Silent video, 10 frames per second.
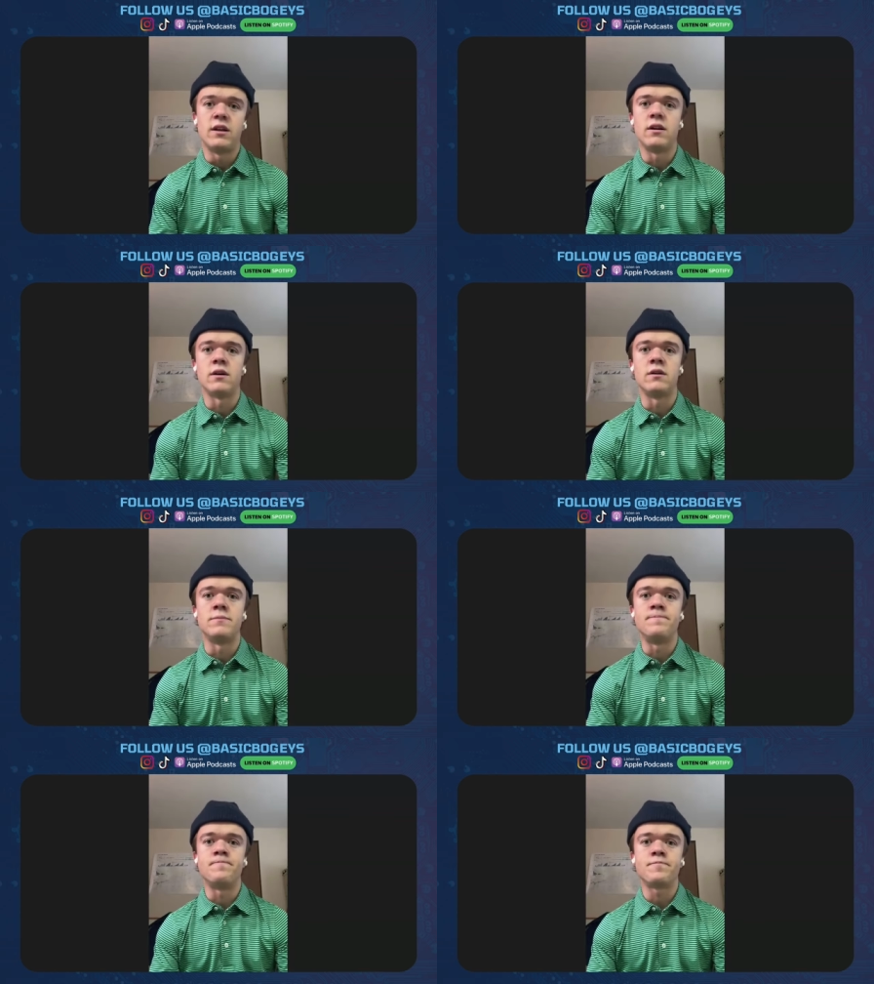And
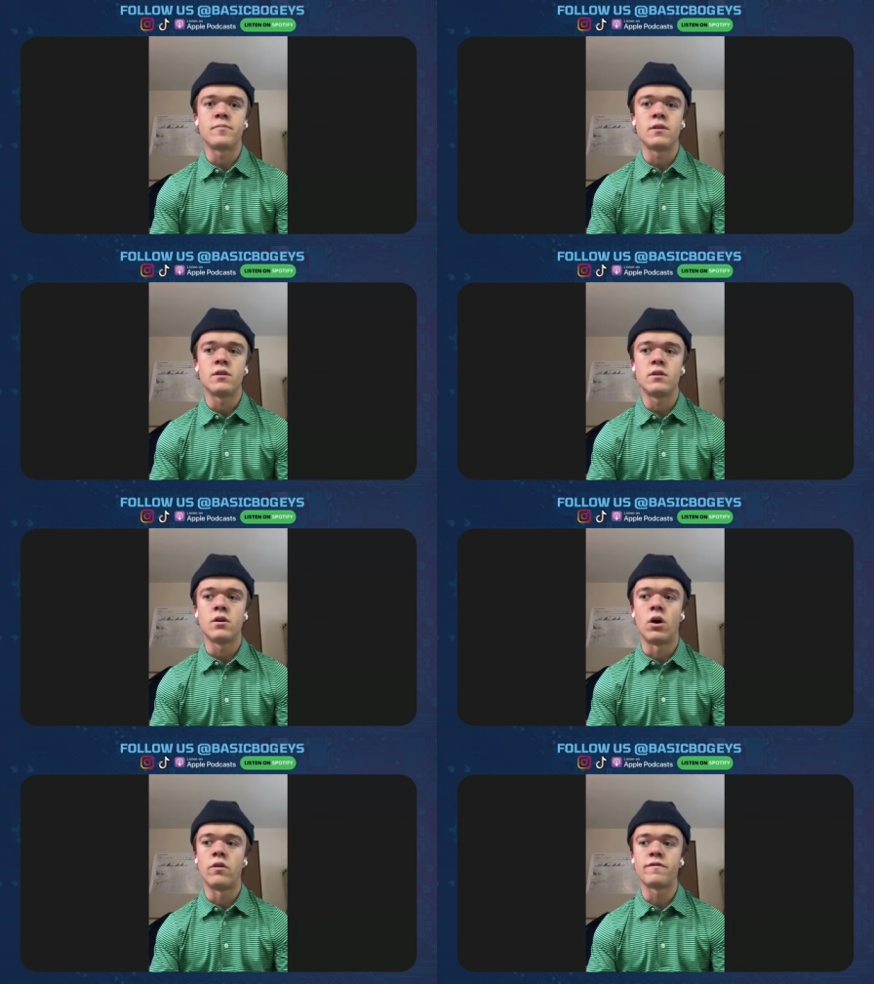um,
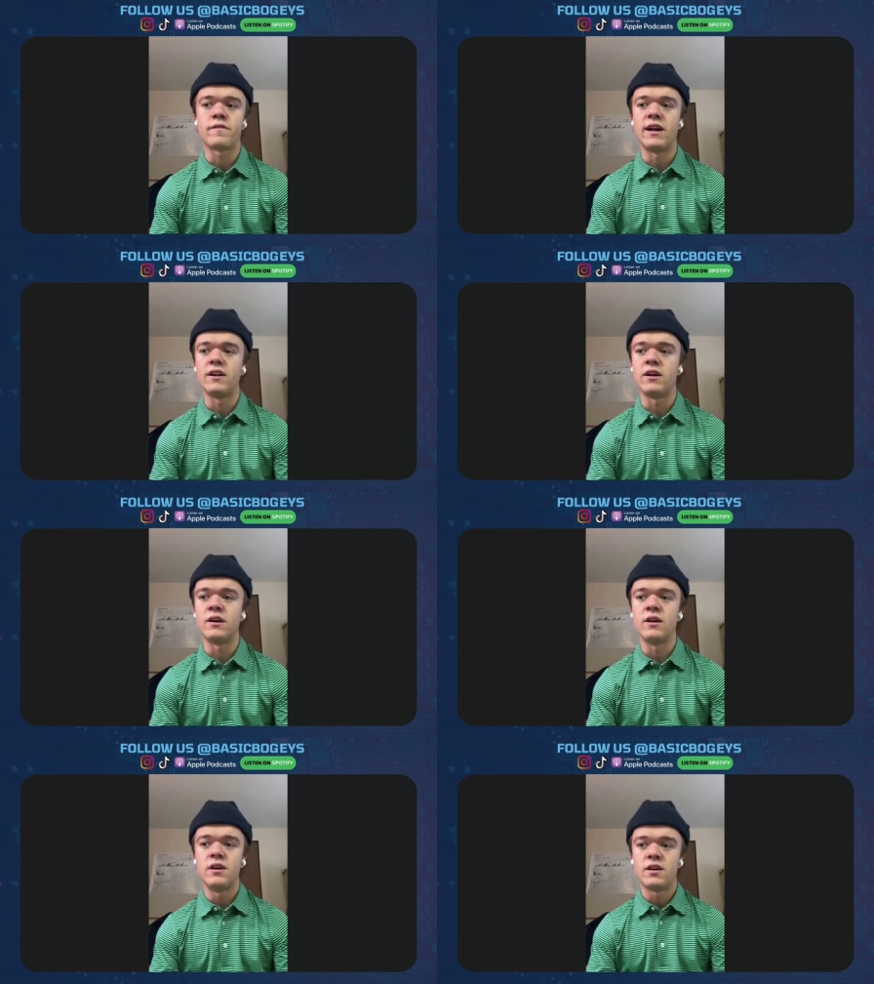golf kind of